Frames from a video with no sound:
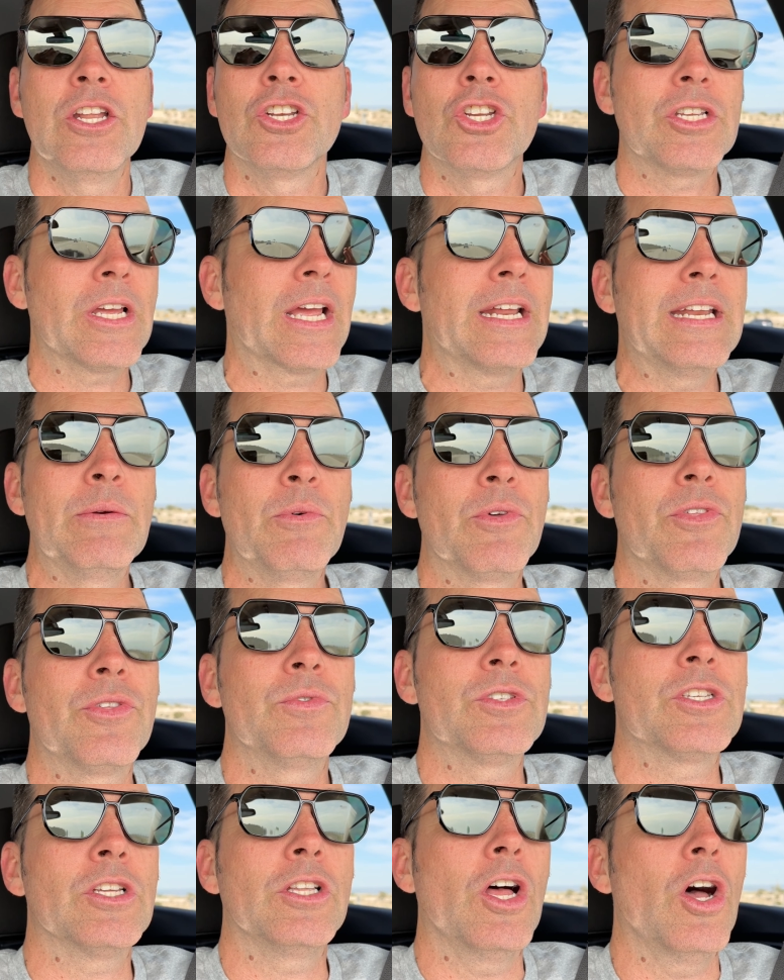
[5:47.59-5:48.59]
Just like I did with
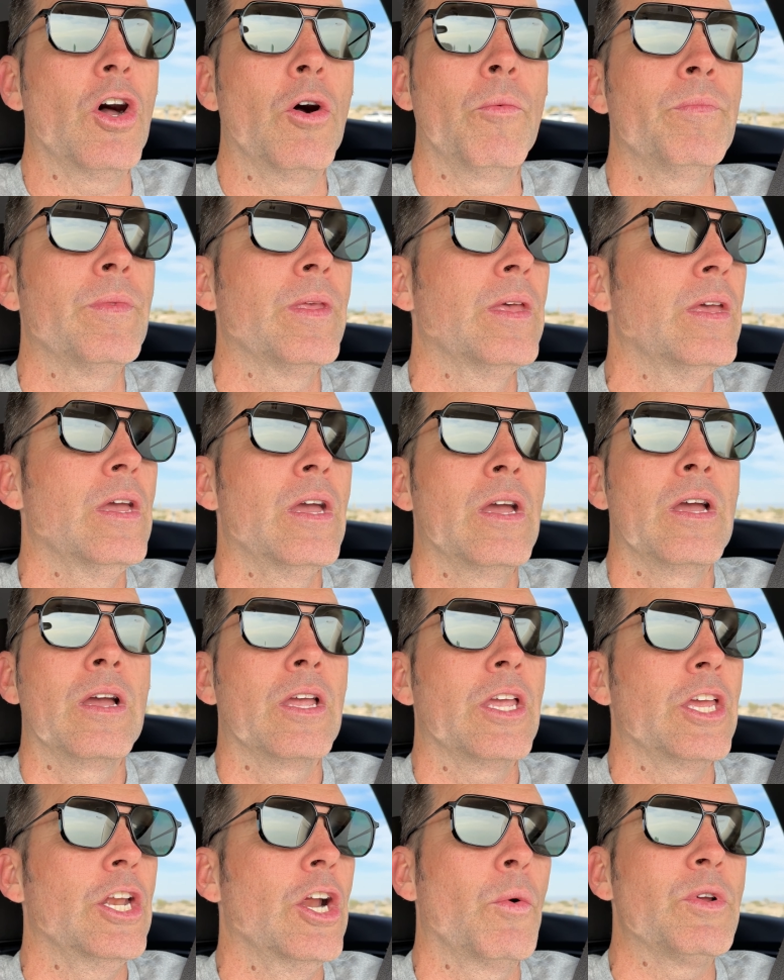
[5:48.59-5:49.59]
Salome,
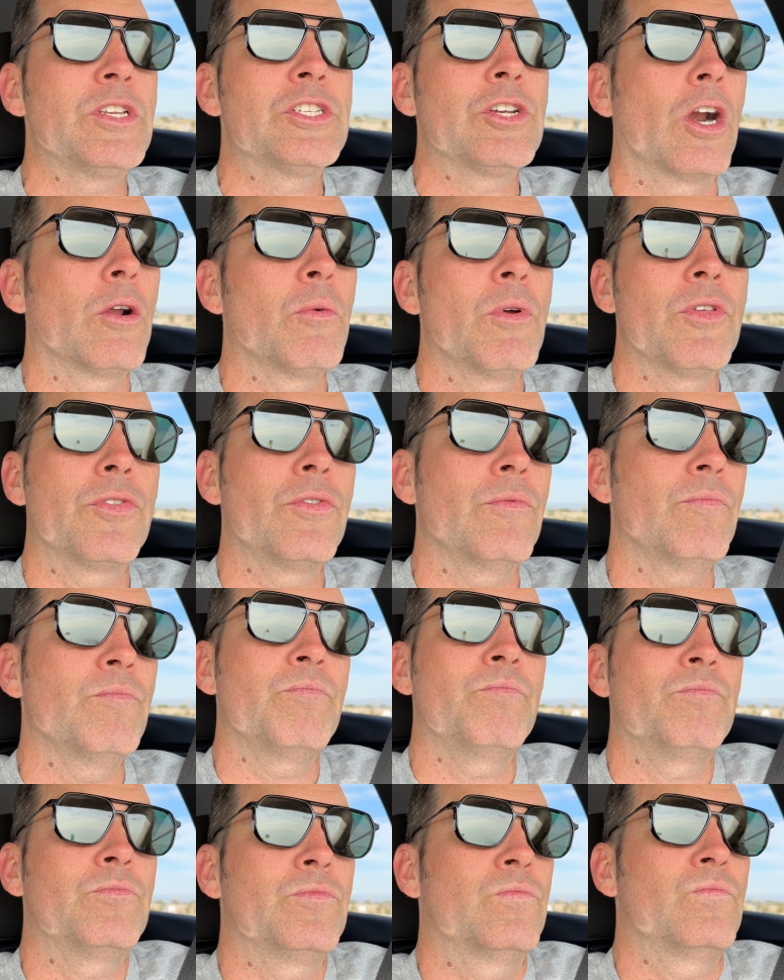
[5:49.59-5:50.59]
you know, we started with
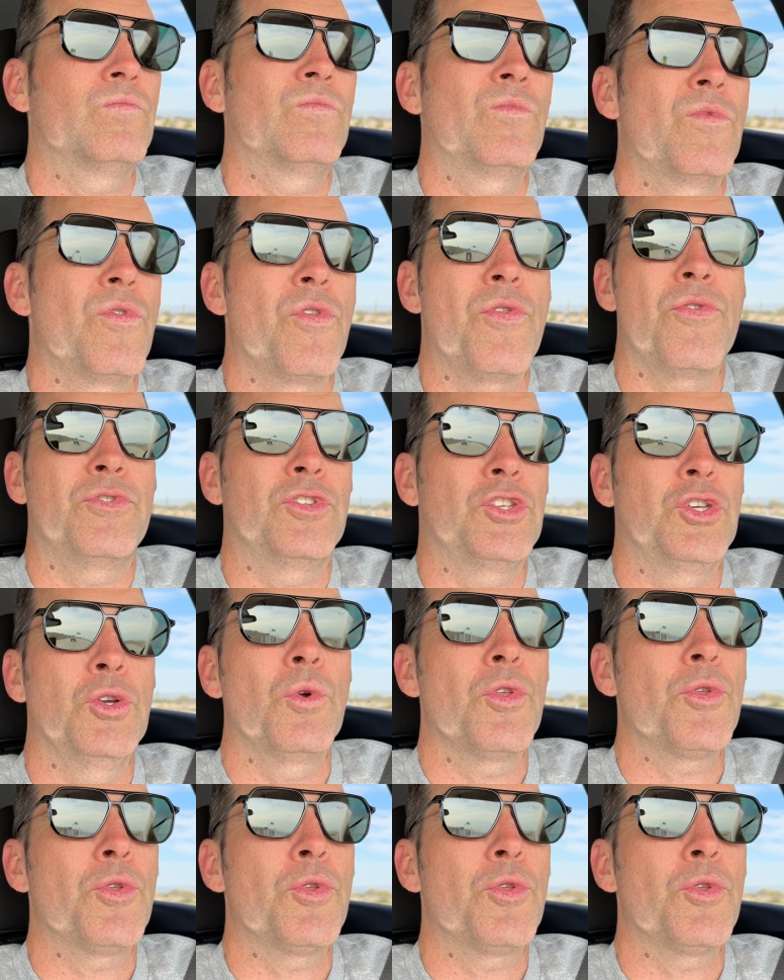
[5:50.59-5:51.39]
2 or